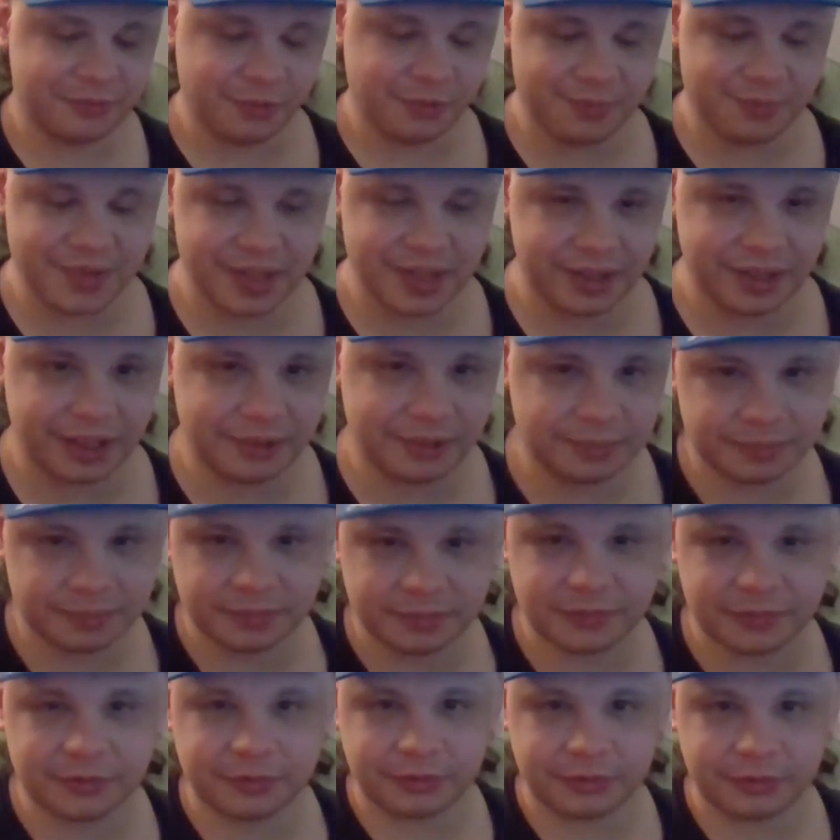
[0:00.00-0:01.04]
will be like
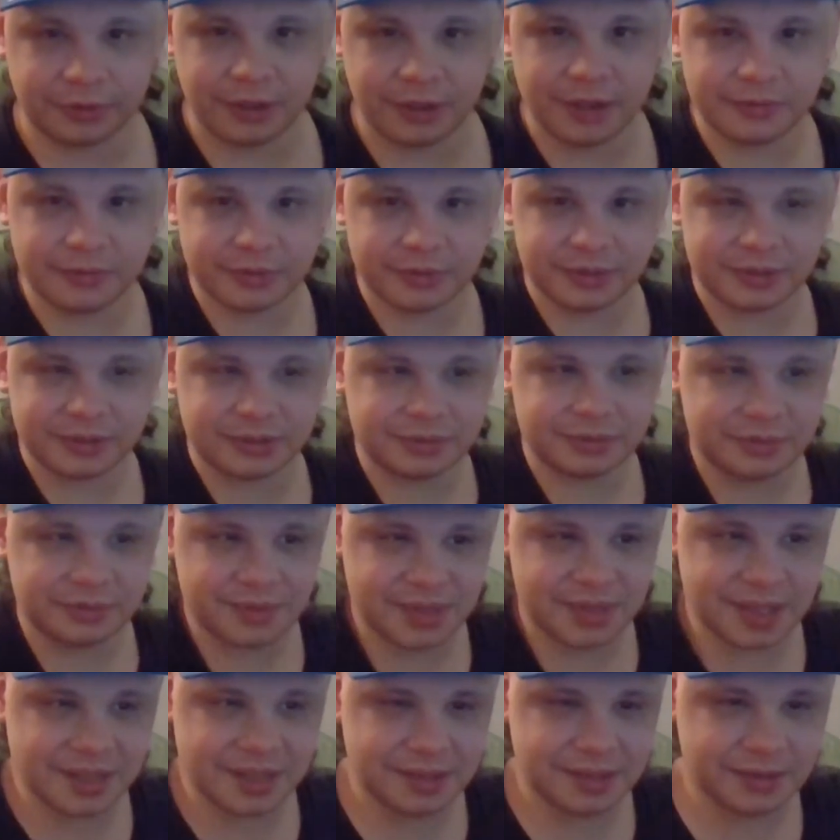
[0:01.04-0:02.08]
forever
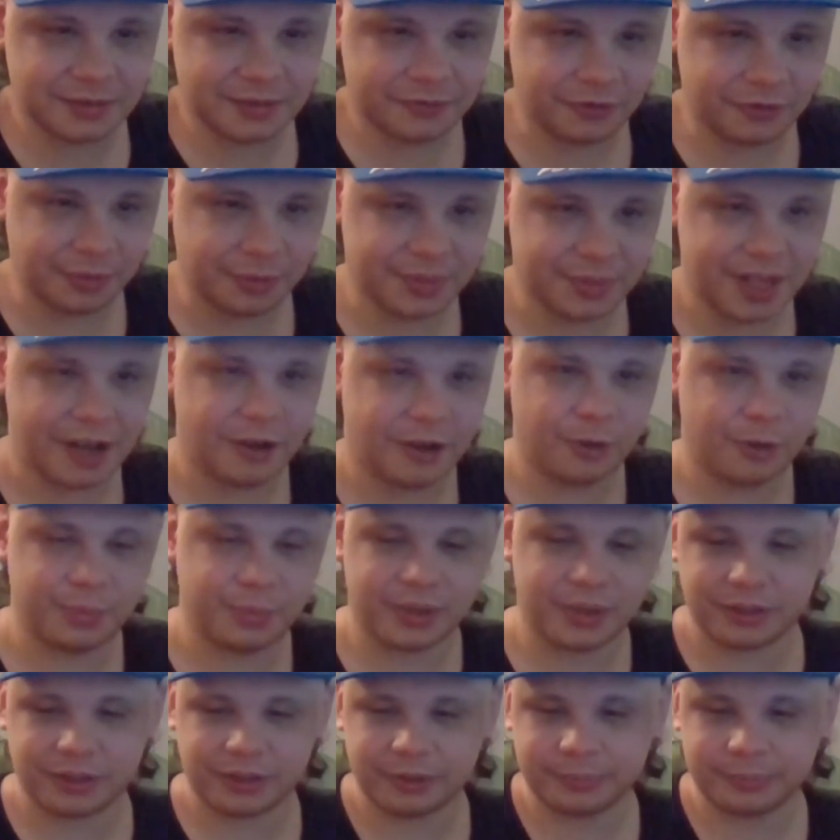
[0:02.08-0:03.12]
since, from now.
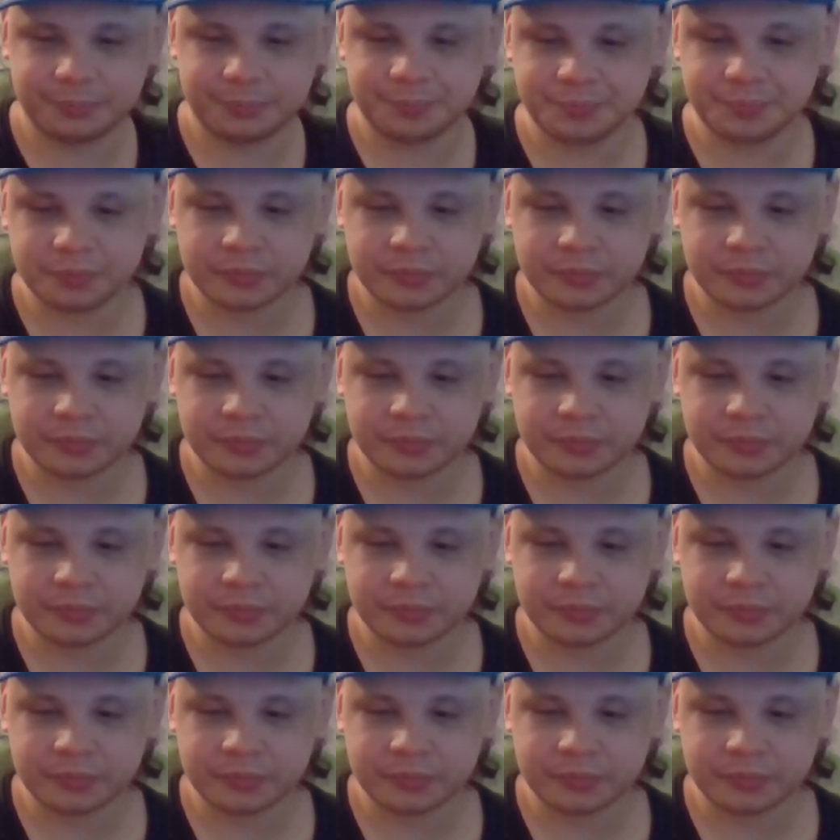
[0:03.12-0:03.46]
But um,